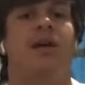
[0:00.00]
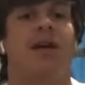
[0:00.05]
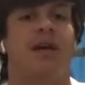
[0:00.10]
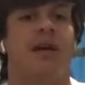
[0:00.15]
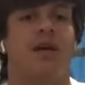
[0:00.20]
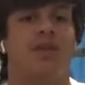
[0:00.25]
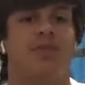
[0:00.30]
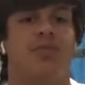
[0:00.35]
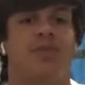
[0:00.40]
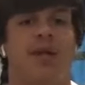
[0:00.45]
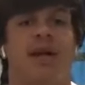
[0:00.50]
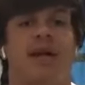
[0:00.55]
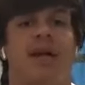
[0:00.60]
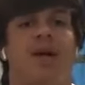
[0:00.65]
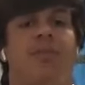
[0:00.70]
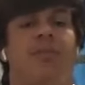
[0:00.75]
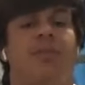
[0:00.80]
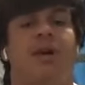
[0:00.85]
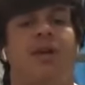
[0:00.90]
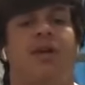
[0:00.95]
And Coach Black
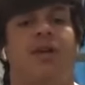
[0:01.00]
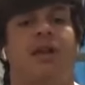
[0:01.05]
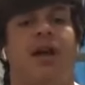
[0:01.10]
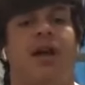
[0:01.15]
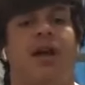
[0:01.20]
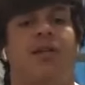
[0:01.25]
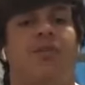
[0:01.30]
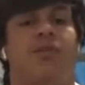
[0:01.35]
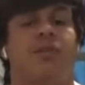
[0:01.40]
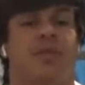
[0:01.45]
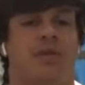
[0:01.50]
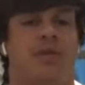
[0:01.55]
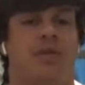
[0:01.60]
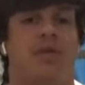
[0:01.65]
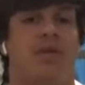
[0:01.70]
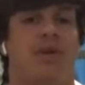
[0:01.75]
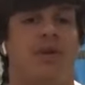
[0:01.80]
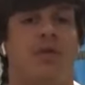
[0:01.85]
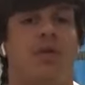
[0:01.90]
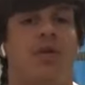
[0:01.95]
helped me out a lot with
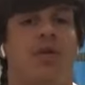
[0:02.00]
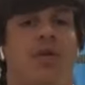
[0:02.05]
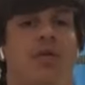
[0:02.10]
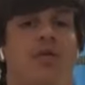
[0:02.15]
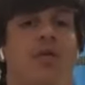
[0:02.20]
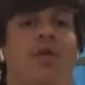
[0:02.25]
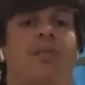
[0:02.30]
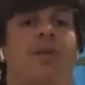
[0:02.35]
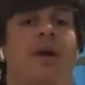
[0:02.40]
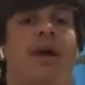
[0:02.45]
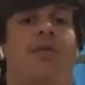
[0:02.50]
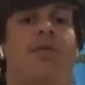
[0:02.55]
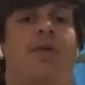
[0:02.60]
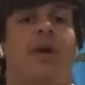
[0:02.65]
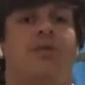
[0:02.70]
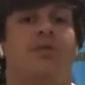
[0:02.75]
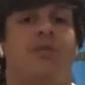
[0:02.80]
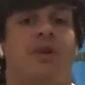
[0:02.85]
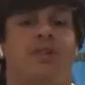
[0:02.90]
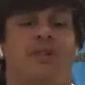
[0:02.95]
the
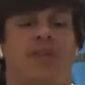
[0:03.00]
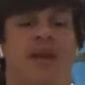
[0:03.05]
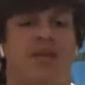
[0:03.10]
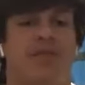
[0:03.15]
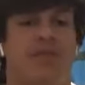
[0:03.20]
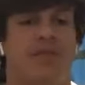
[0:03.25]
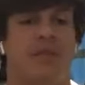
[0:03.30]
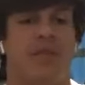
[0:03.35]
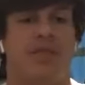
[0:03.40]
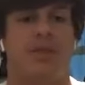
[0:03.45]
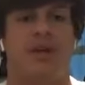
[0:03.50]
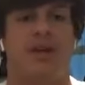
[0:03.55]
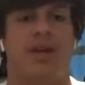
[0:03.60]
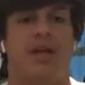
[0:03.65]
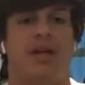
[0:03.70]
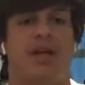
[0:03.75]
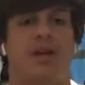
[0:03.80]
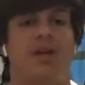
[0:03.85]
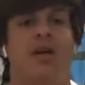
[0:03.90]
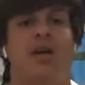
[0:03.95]
quarterback-wise. Watched a lot of film
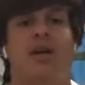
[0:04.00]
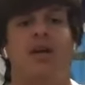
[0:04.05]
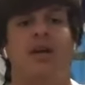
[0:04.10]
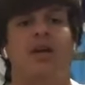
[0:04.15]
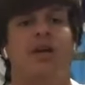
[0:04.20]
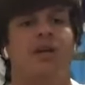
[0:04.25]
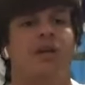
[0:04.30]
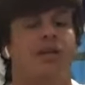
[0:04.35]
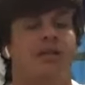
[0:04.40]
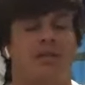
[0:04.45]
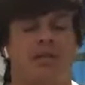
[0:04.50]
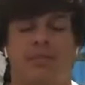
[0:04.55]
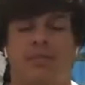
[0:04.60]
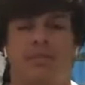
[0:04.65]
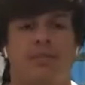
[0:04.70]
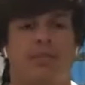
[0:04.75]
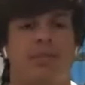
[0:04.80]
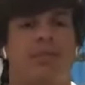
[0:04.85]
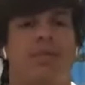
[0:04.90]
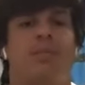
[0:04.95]
together,
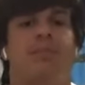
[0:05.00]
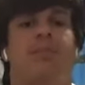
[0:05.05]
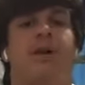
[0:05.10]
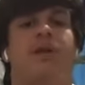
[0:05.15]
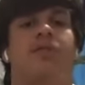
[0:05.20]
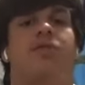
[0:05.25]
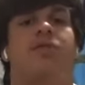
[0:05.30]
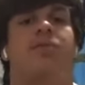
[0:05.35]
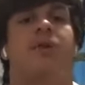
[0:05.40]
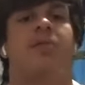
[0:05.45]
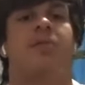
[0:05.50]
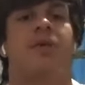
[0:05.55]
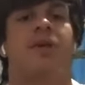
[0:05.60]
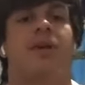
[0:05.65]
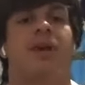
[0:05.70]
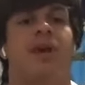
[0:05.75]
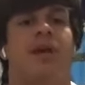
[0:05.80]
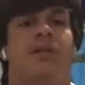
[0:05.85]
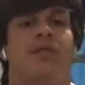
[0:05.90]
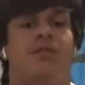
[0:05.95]
messed with my
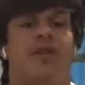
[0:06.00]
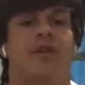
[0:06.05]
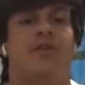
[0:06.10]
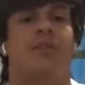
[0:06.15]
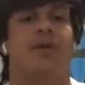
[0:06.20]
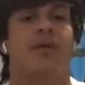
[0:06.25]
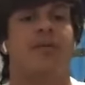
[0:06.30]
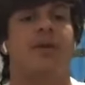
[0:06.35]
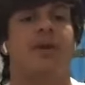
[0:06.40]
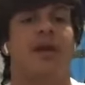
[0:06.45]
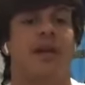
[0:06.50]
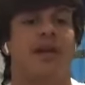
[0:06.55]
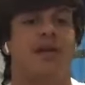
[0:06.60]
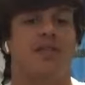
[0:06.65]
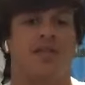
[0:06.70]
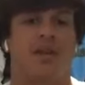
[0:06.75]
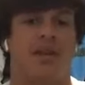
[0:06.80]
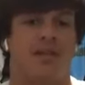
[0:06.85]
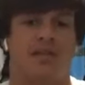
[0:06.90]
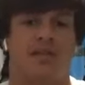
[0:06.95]
mechanics, fixed my
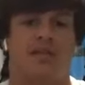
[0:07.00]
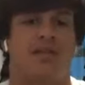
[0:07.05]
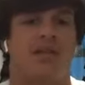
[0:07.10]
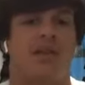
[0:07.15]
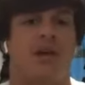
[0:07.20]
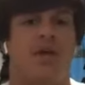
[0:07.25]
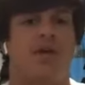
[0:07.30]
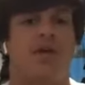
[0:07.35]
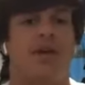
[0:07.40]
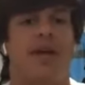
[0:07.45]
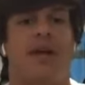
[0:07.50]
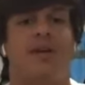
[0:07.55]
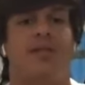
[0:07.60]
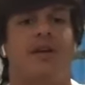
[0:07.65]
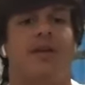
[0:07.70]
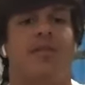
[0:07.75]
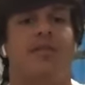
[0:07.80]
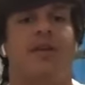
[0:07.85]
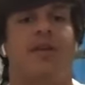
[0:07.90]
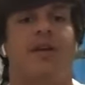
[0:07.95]
mechanics. Going down
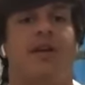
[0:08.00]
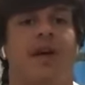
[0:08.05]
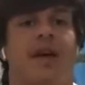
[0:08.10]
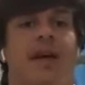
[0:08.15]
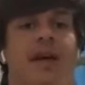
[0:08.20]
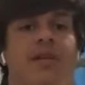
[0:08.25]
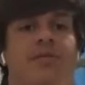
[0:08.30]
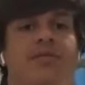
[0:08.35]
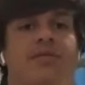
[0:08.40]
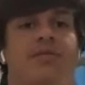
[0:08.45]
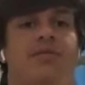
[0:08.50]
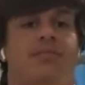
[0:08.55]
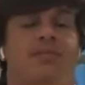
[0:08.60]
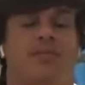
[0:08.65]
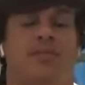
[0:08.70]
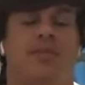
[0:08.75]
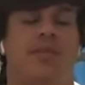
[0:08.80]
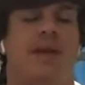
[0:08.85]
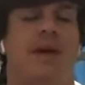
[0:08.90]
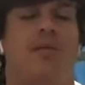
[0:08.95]
there, I really didn't have
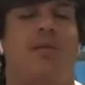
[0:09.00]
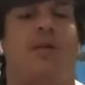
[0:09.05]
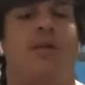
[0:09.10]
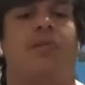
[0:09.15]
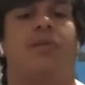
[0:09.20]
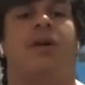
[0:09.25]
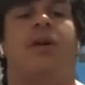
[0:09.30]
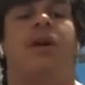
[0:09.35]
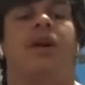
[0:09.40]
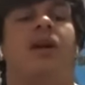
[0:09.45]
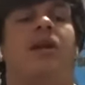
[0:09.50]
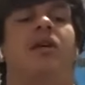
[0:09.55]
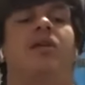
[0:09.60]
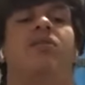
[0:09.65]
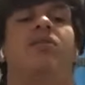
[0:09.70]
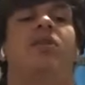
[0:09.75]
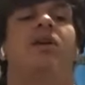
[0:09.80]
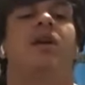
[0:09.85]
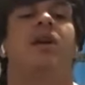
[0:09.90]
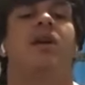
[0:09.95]
that well
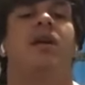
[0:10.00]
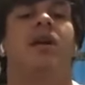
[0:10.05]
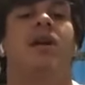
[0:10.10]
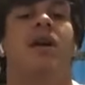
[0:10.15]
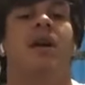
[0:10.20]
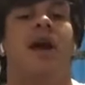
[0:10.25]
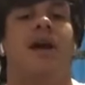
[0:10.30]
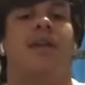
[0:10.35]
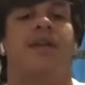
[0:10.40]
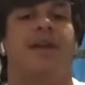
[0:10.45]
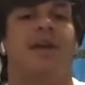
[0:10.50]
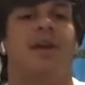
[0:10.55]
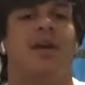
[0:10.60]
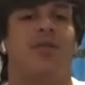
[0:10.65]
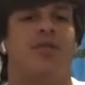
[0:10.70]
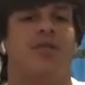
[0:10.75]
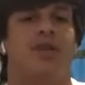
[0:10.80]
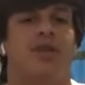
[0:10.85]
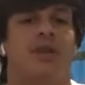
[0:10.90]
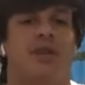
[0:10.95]
mechanics. And then
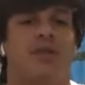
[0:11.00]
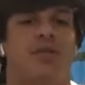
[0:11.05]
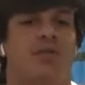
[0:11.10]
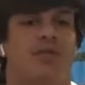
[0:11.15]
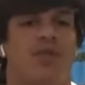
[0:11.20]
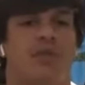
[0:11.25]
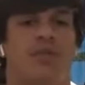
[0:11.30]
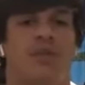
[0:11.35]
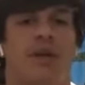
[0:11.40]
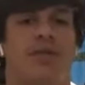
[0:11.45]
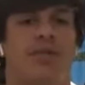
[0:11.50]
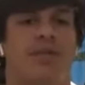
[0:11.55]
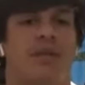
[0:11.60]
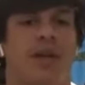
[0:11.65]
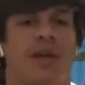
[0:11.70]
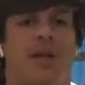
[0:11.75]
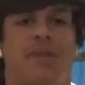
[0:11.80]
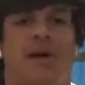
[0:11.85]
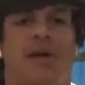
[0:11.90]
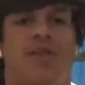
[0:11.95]
Coach Hutch was on me every
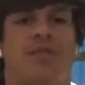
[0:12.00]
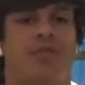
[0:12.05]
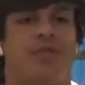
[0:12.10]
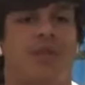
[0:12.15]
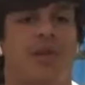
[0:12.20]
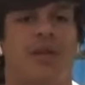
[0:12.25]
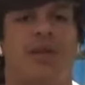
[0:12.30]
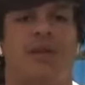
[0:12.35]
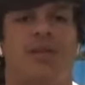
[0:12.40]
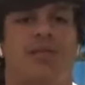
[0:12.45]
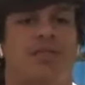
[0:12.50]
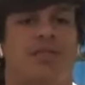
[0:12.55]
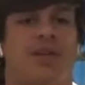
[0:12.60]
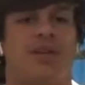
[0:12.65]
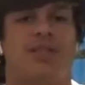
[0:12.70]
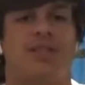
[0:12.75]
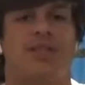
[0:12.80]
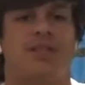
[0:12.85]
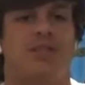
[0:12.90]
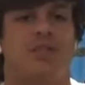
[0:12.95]
day about speed and
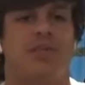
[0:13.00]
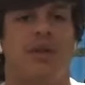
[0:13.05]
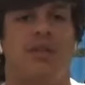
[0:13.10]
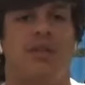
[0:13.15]
stretching.